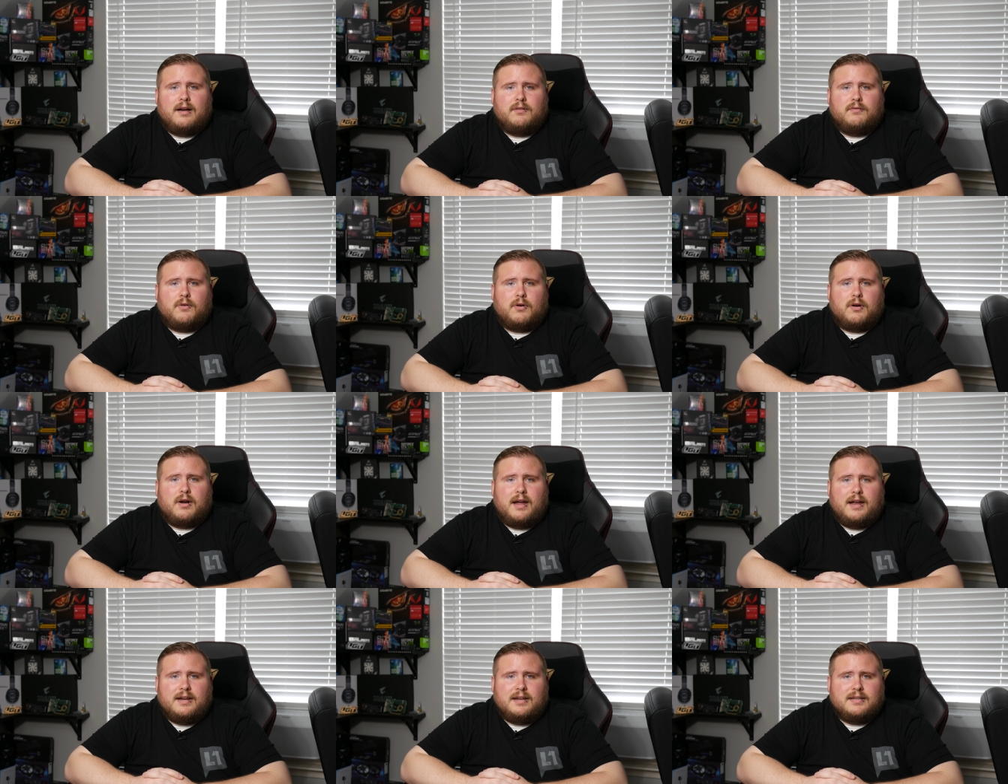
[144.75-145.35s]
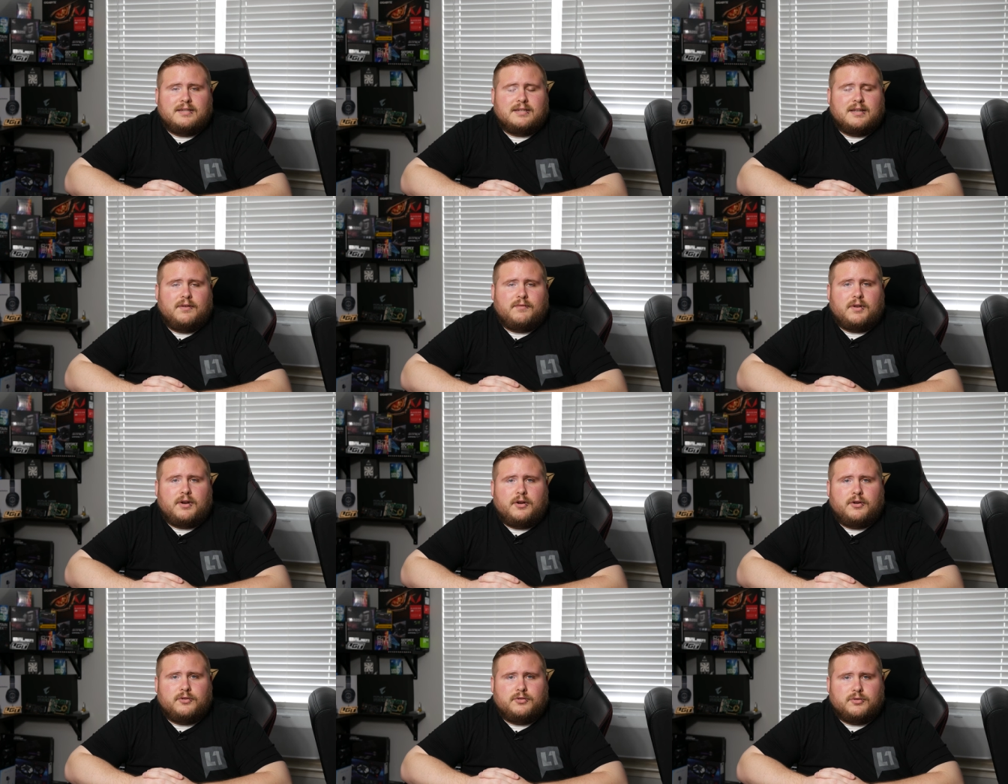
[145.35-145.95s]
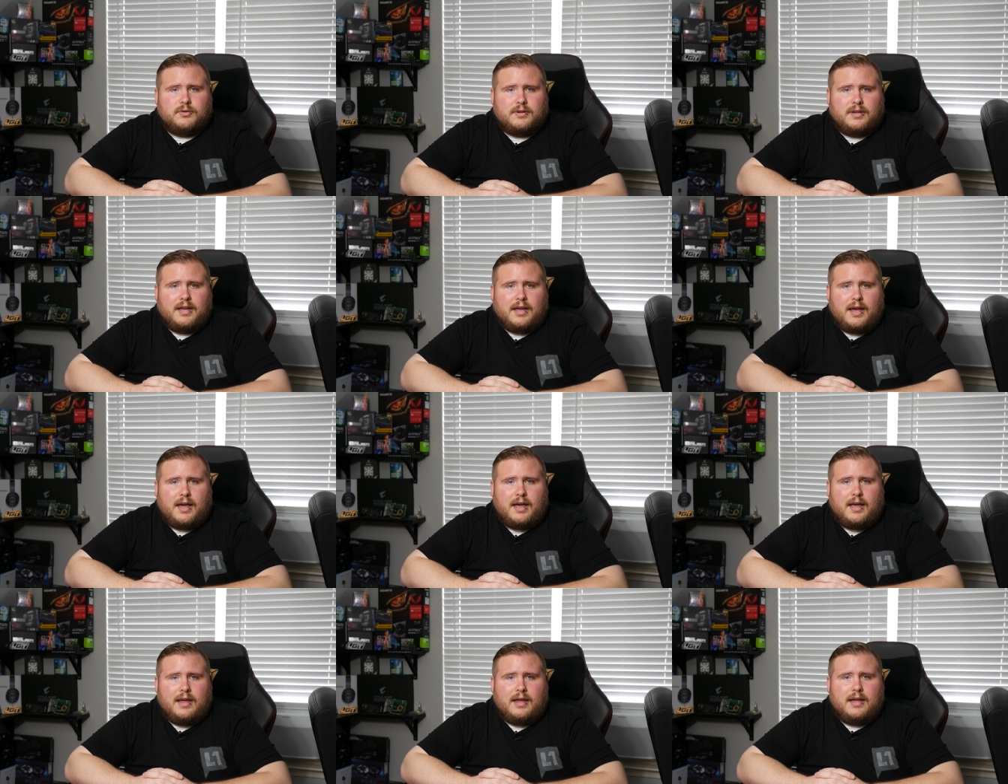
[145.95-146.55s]
of our
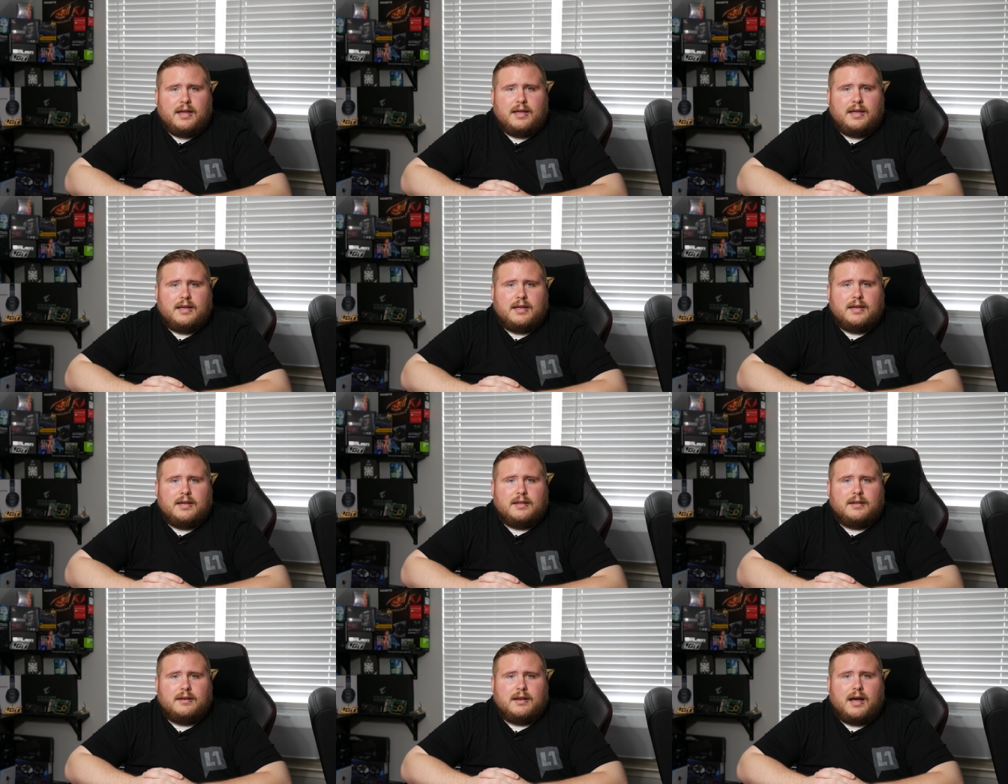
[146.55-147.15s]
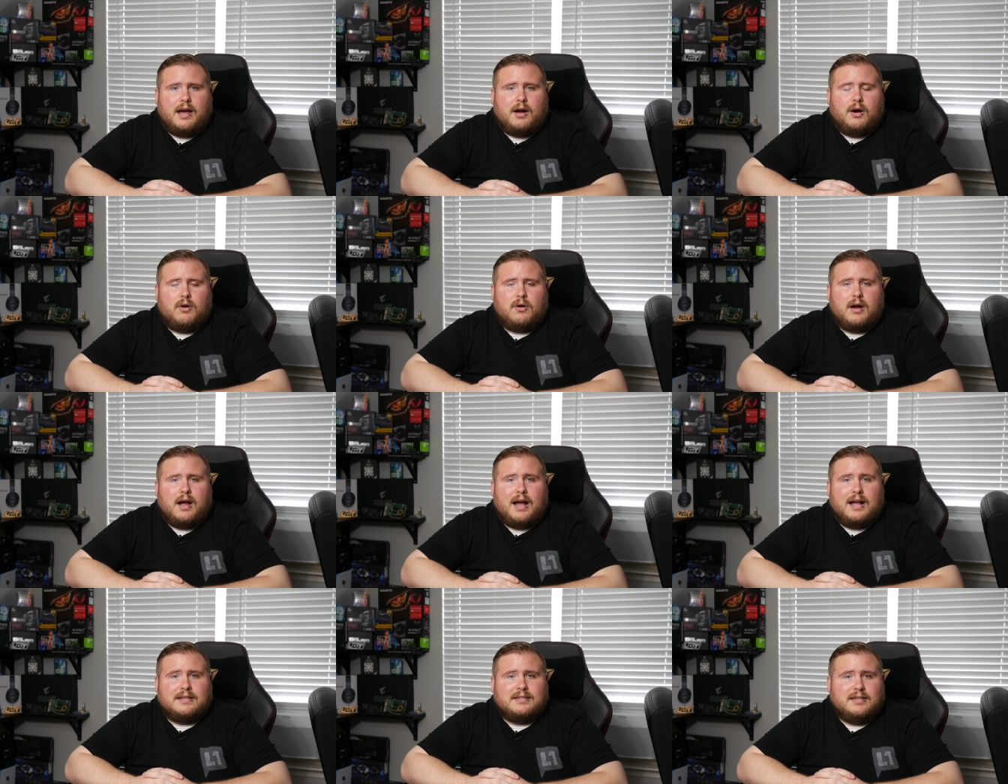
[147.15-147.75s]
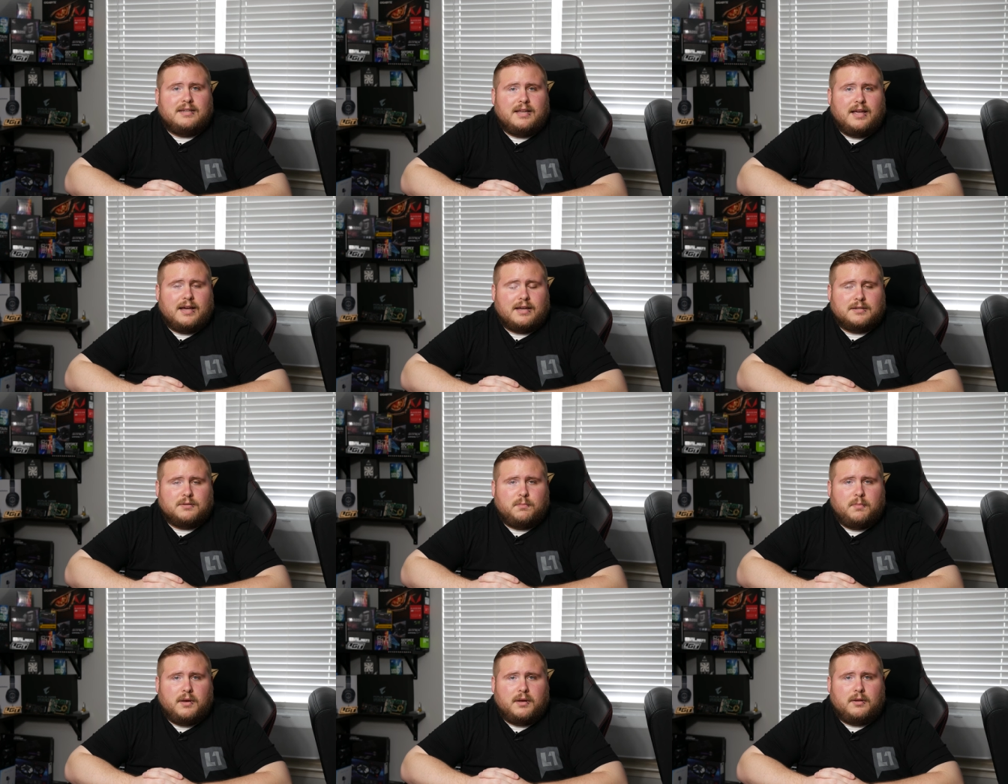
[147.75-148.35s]
8700K in our
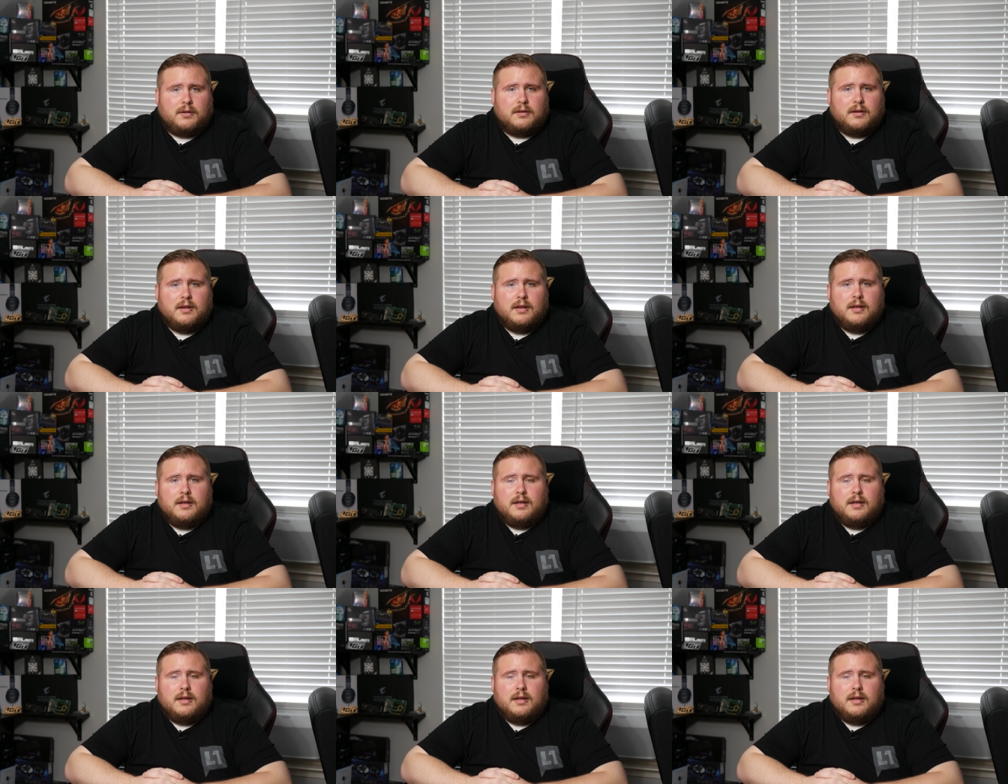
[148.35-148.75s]
ITX build.